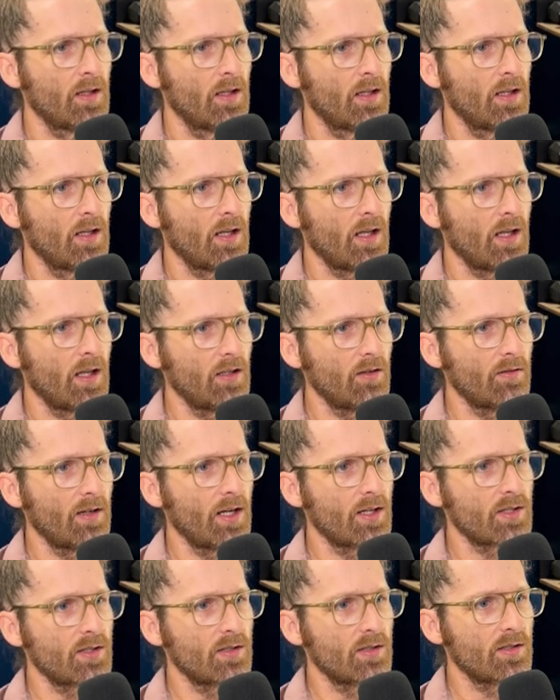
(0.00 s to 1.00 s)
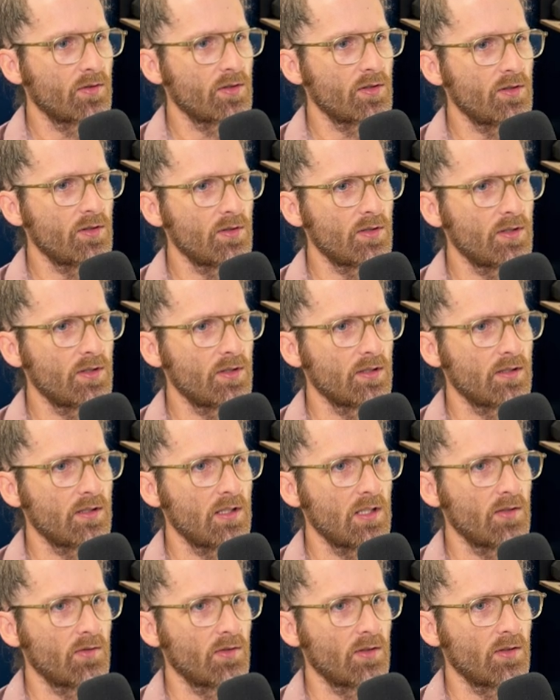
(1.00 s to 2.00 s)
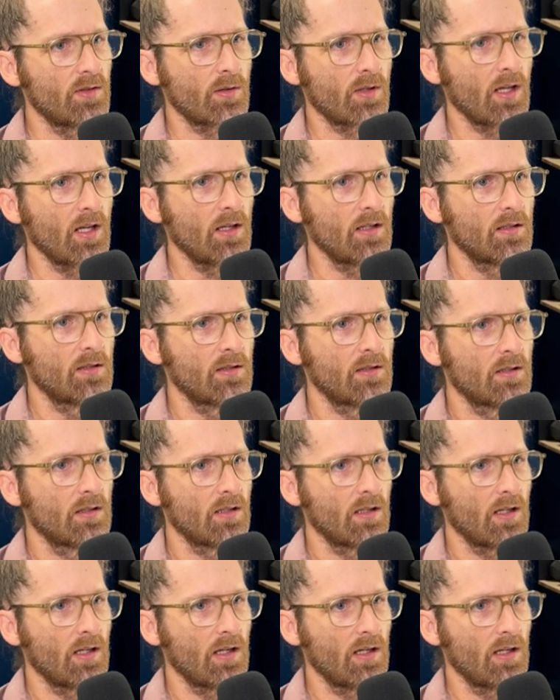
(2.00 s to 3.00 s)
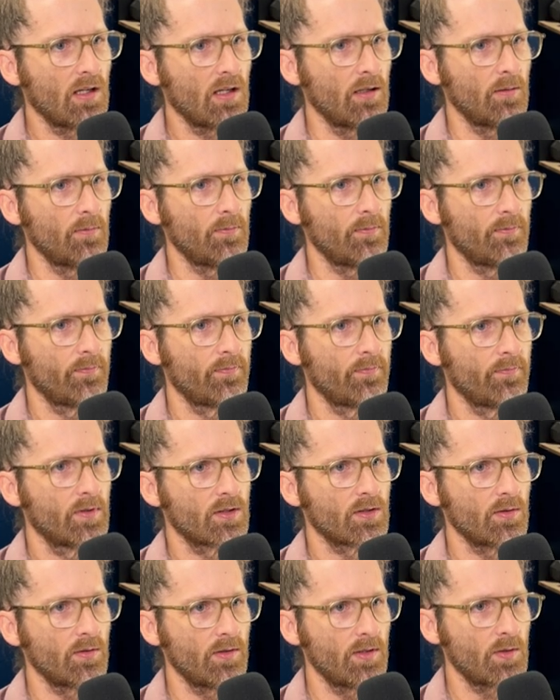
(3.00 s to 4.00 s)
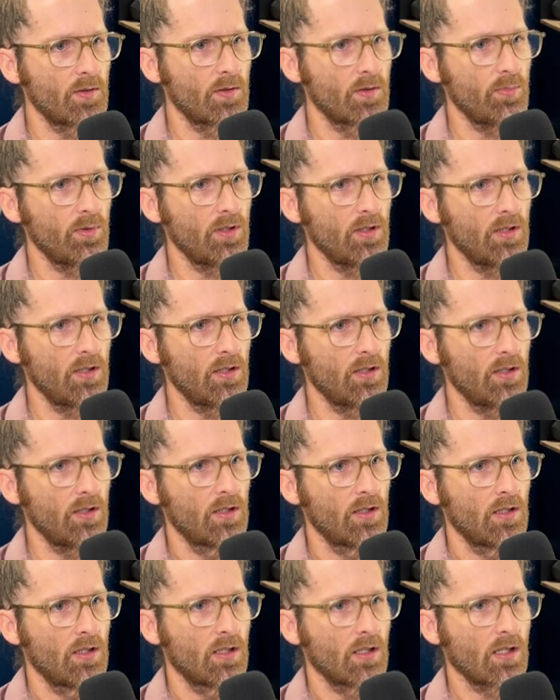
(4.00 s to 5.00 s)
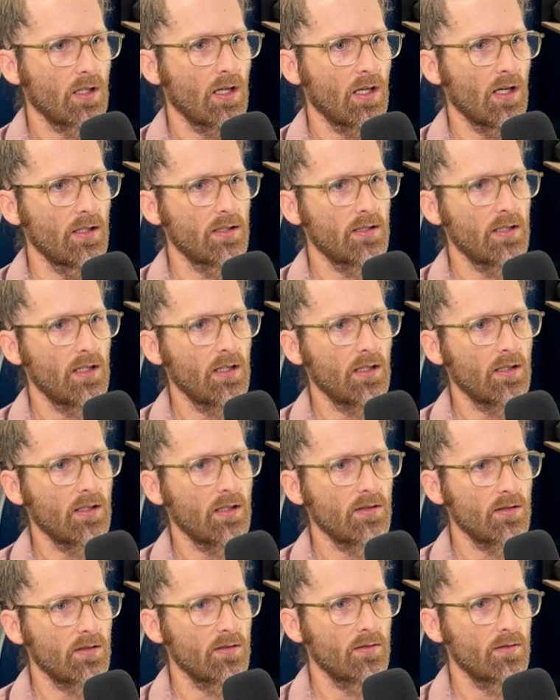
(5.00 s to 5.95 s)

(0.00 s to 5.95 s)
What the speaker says: and rationale for choosing is given. Okay. So this would be context.